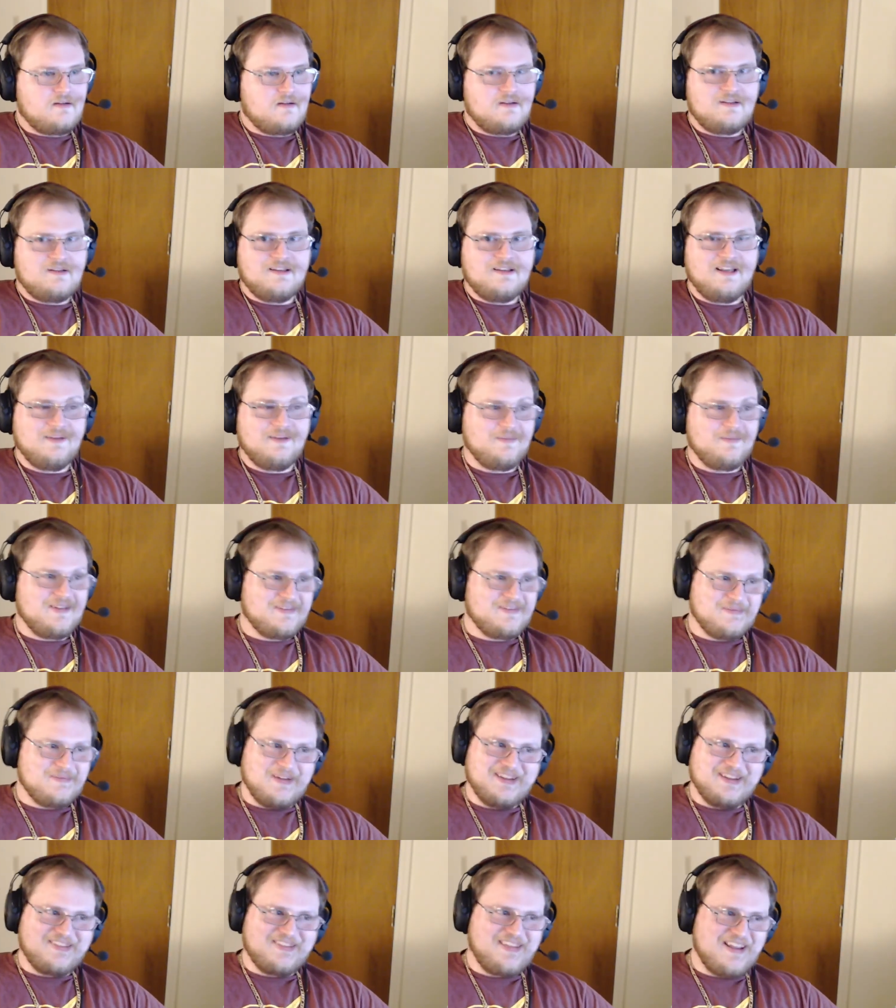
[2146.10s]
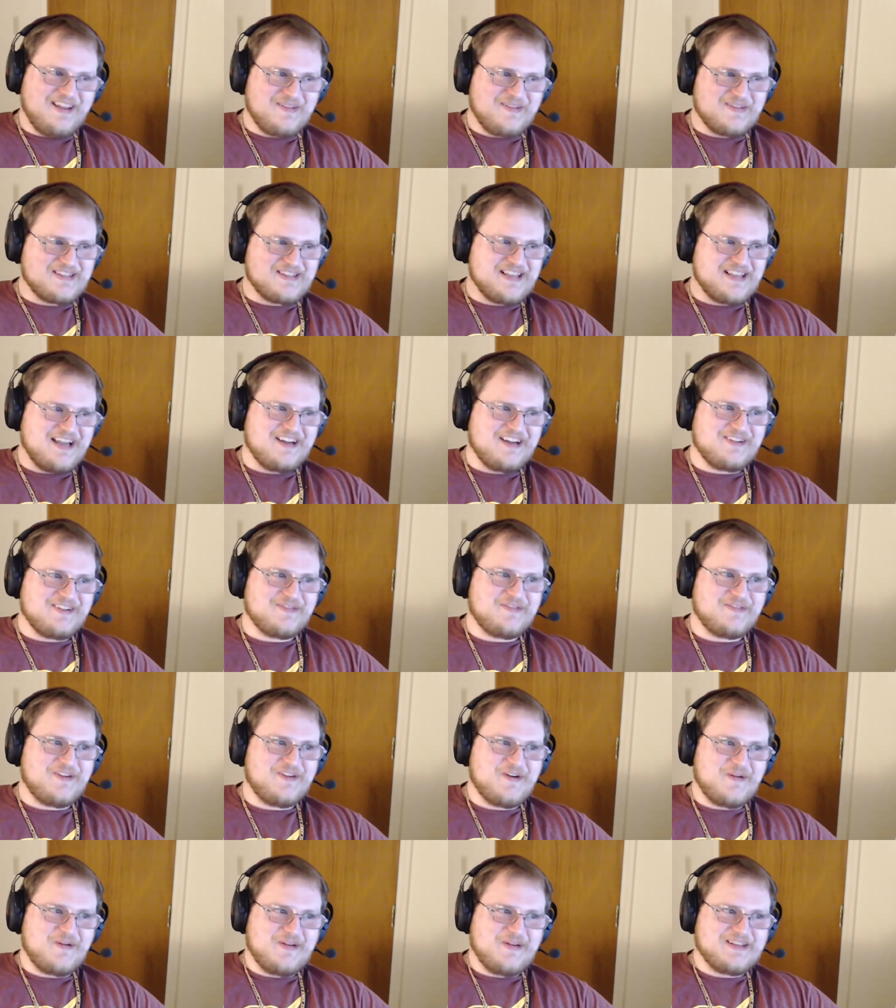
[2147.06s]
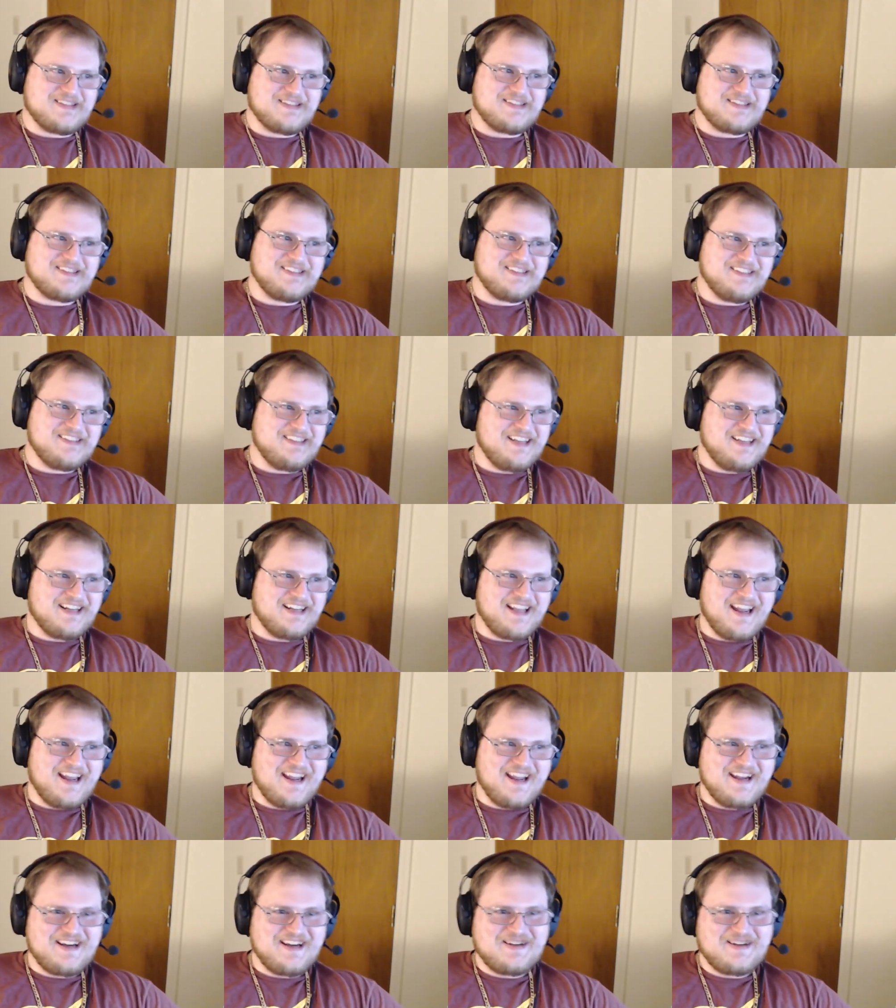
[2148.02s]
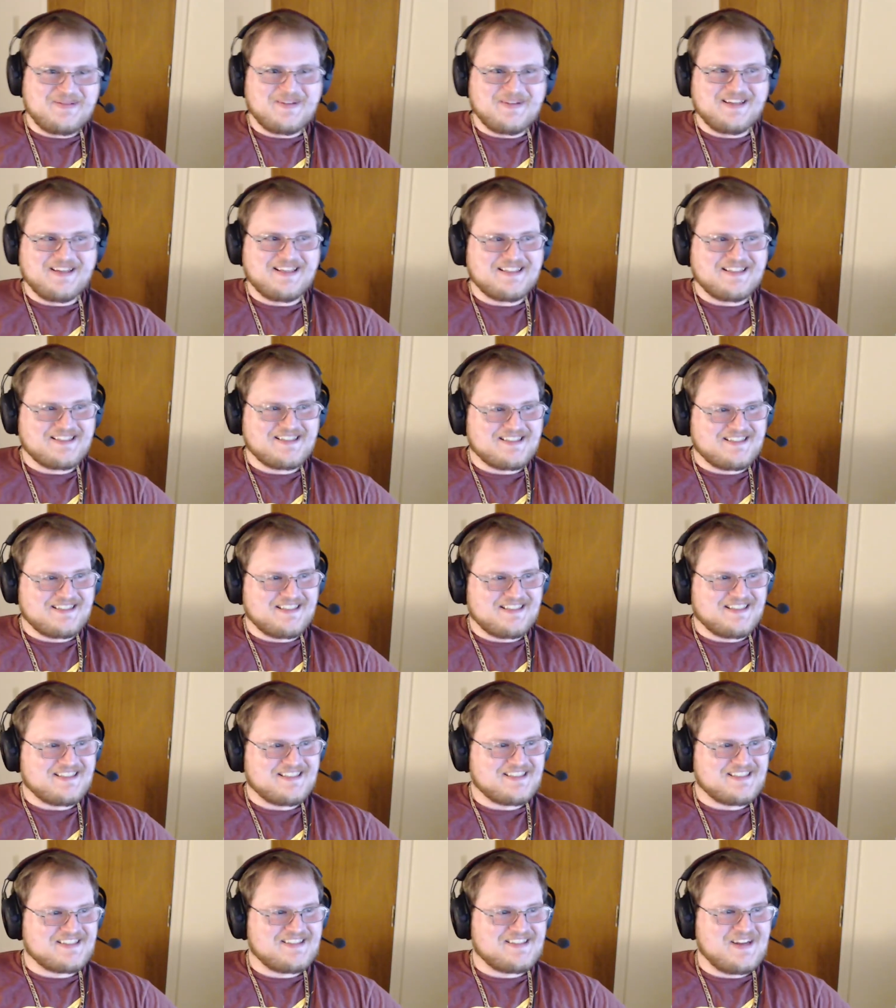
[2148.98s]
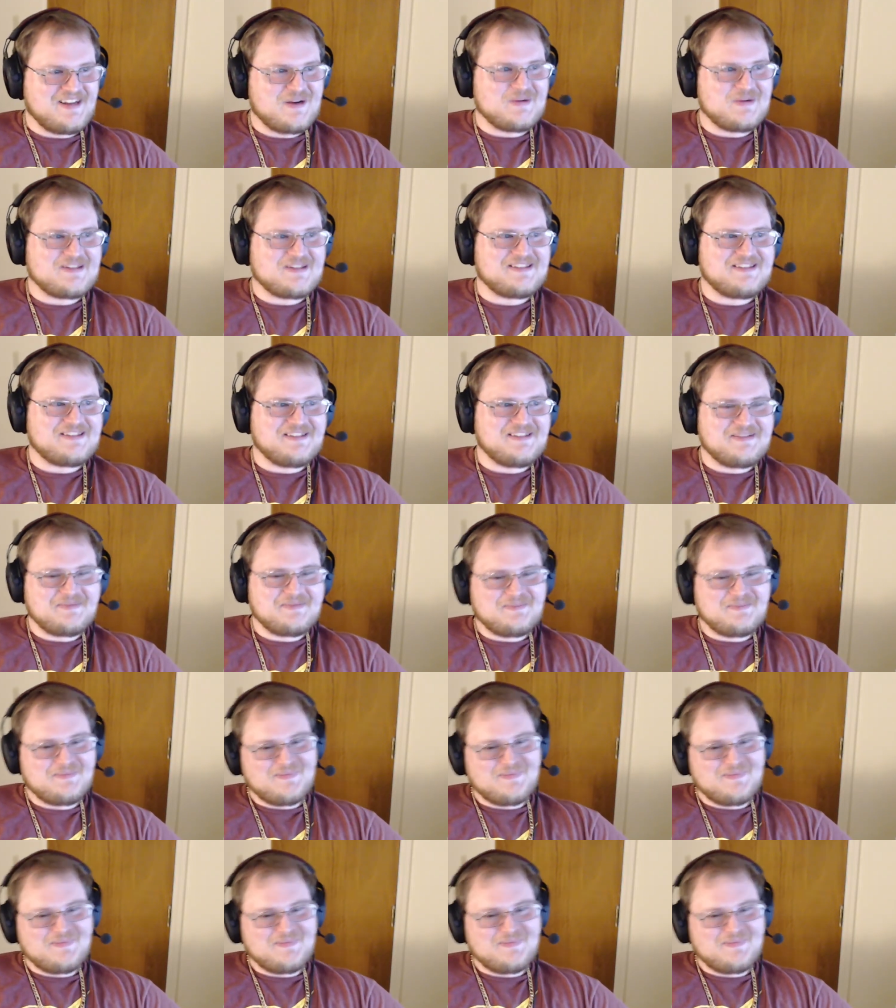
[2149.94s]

yeah. My thing was out of focus. I can't help it. I just noticed it.